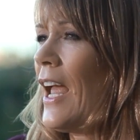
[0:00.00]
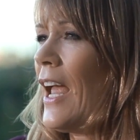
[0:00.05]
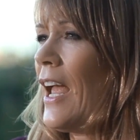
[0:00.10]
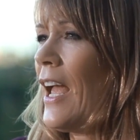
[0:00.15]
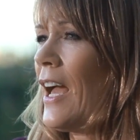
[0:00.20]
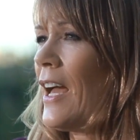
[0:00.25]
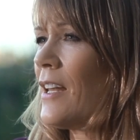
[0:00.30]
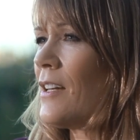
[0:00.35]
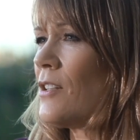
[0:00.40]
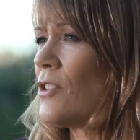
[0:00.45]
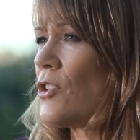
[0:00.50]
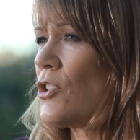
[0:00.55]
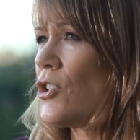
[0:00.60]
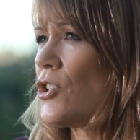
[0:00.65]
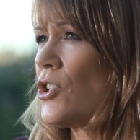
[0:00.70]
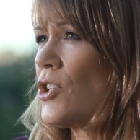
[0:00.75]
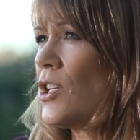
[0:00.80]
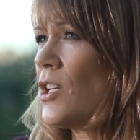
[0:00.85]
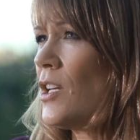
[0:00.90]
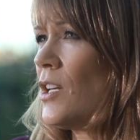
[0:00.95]
And
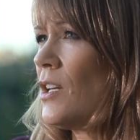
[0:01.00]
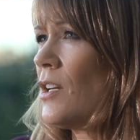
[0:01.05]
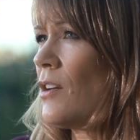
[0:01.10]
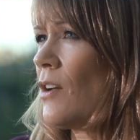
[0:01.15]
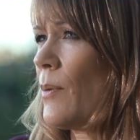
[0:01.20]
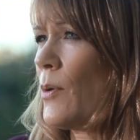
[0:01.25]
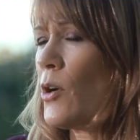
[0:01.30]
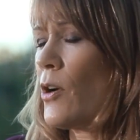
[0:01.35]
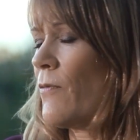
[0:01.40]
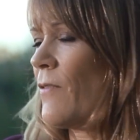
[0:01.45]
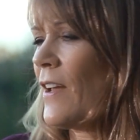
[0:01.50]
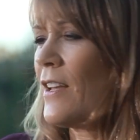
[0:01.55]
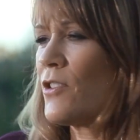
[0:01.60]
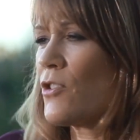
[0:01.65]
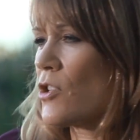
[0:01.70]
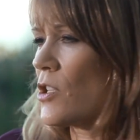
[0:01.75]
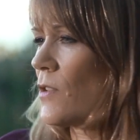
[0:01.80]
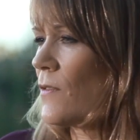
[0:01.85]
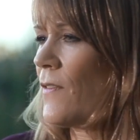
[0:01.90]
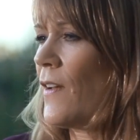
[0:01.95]
her
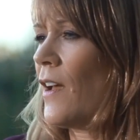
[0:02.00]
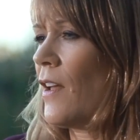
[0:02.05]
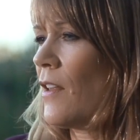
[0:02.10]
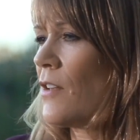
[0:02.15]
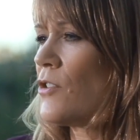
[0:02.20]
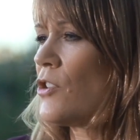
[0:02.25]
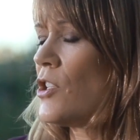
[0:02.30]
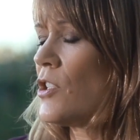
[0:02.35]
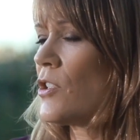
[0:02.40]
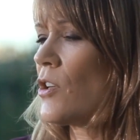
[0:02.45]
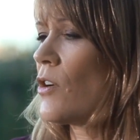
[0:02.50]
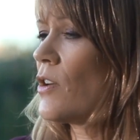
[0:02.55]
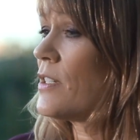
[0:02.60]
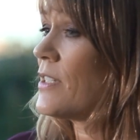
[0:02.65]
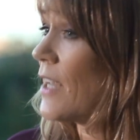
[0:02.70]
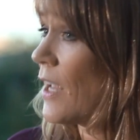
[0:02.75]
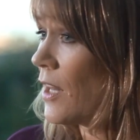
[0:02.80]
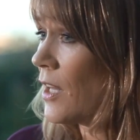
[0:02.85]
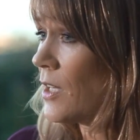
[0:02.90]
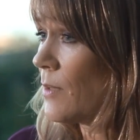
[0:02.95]
face just fell, and she
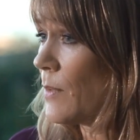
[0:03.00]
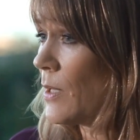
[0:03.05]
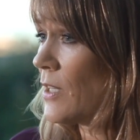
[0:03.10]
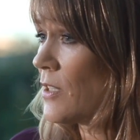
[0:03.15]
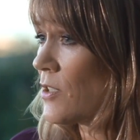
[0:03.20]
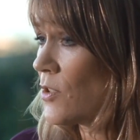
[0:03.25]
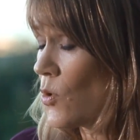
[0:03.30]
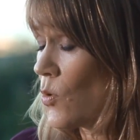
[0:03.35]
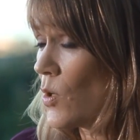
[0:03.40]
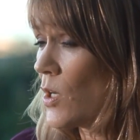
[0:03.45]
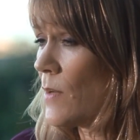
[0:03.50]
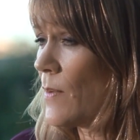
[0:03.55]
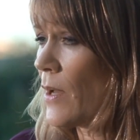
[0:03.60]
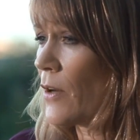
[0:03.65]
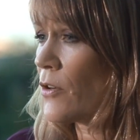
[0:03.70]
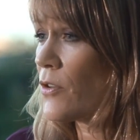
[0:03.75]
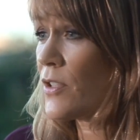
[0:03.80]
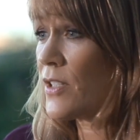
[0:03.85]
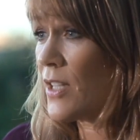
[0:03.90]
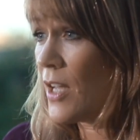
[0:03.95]
started telling me a story
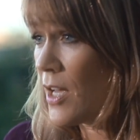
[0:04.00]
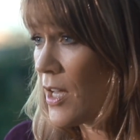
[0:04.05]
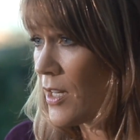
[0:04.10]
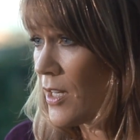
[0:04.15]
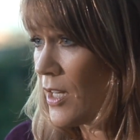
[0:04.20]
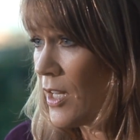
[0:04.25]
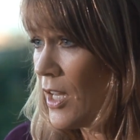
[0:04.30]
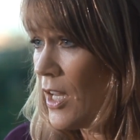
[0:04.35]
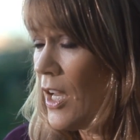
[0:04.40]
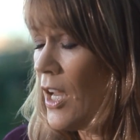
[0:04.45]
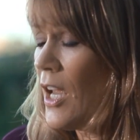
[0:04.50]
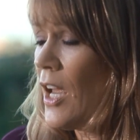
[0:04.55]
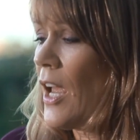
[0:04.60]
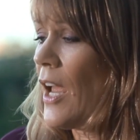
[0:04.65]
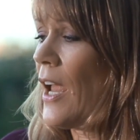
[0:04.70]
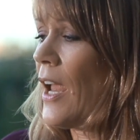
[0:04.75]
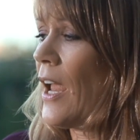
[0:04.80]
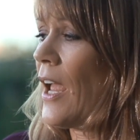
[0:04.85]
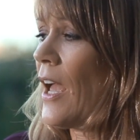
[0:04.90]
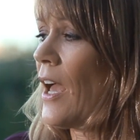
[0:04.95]
about her son.
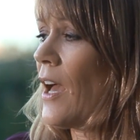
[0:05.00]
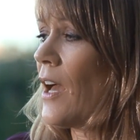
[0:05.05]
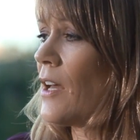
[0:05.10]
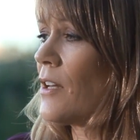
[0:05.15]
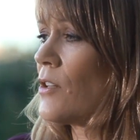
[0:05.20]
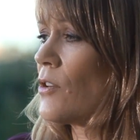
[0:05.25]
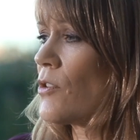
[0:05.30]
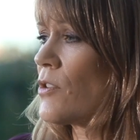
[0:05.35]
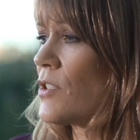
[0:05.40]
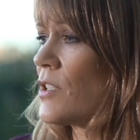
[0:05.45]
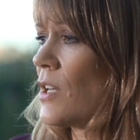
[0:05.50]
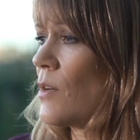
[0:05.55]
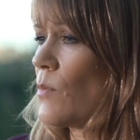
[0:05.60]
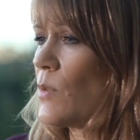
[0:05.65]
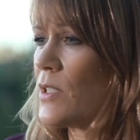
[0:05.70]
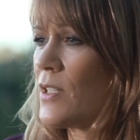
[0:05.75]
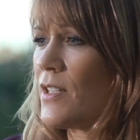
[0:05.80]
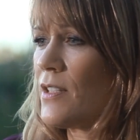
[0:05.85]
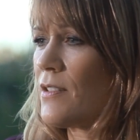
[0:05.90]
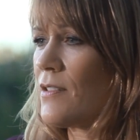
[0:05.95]
And her
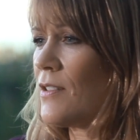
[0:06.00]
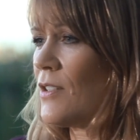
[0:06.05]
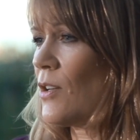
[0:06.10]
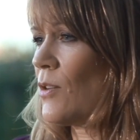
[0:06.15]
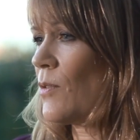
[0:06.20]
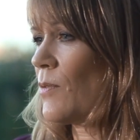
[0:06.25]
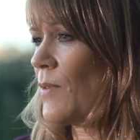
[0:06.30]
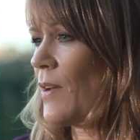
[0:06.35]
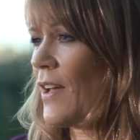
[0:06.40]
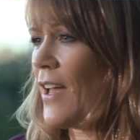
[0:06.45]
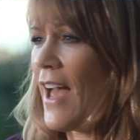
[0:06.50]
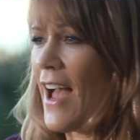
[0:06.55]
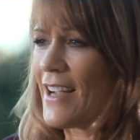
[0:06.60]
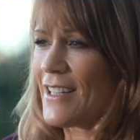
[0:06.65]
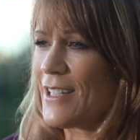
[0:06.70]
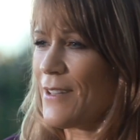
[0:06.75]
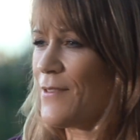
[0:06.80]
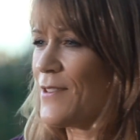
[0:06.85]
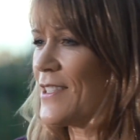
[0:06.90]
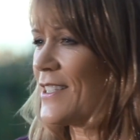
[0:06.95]
son was this,
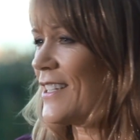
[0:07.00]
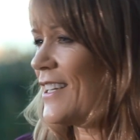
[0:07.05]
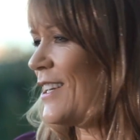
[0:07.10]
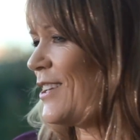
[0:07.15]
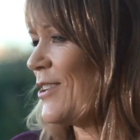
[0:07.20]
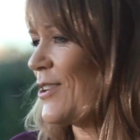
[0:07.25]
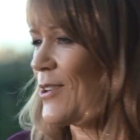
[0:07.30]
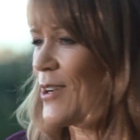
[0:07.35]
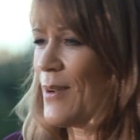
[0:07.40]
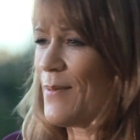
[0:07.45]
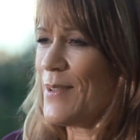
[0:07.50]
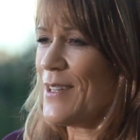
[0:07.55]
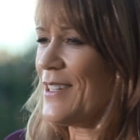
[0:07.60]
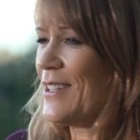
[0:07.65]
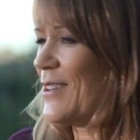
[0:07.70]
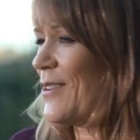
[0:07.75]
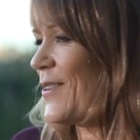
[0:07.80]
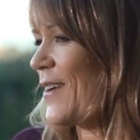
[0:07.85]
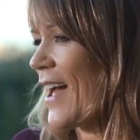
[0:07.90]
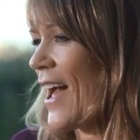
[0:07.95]
active skier, I
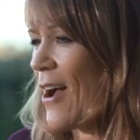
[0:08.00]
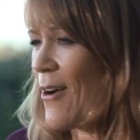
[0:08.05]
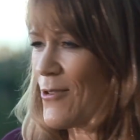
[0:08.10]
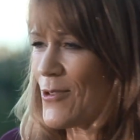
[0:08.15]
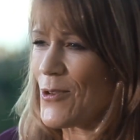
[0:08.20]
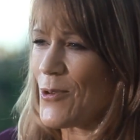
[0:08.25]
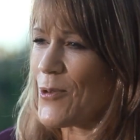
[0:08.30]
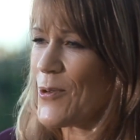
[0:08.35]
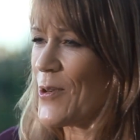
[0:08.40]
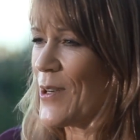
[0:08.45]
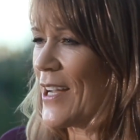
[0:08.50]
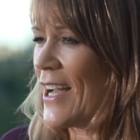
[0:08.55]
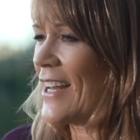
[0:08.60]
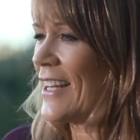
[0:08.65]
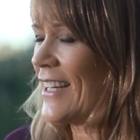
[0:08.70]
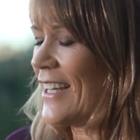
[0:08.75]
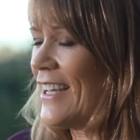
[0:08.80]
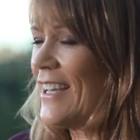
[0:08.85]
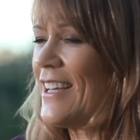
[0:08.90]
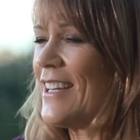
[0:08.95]
mean, outdoor
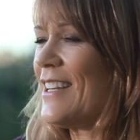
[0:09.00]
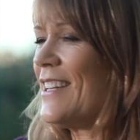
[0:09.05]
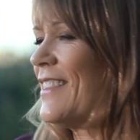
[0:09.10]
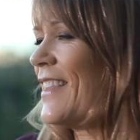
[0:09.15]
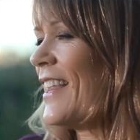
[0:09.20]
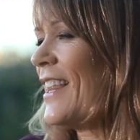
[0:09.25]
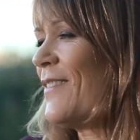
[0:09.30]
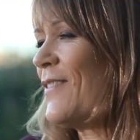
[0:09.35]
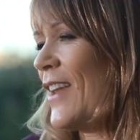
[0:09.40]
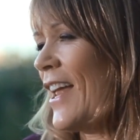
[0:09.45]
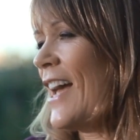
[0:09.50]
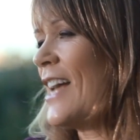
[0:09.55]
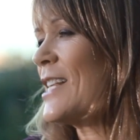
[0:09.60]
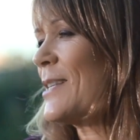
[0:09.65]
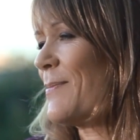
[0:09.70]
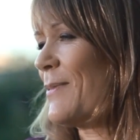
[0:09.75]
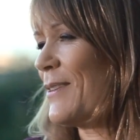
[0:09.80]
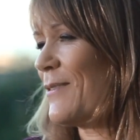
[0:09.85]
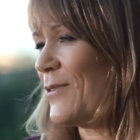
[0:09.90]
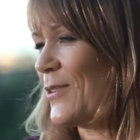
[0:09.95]
kind of kid. They live in
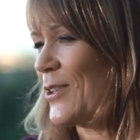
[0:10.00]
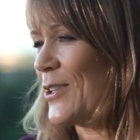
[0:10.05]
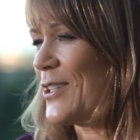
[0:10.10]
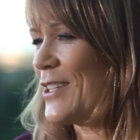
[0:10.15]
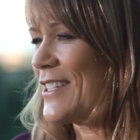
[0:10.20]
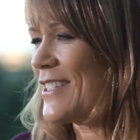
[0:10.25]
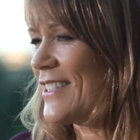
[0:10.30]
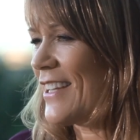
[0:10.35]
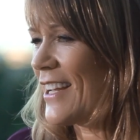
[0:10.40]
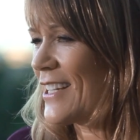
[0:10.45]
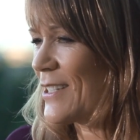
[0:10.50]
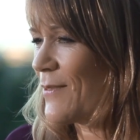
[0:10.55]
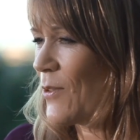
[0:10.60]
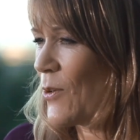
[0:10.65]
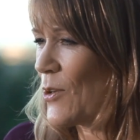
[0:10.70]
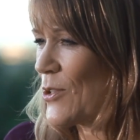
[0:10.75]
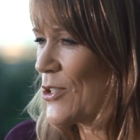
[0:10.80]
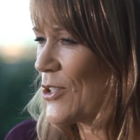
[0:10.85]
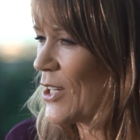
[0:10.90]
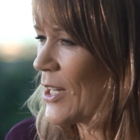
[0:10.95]
Aspen, for goodness sakes,
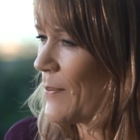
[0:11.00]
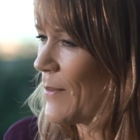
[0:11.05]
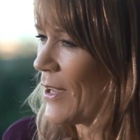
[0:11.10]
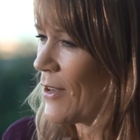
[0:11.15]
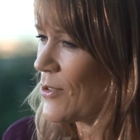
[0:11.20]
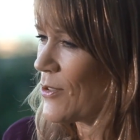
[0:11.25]
of course you're going to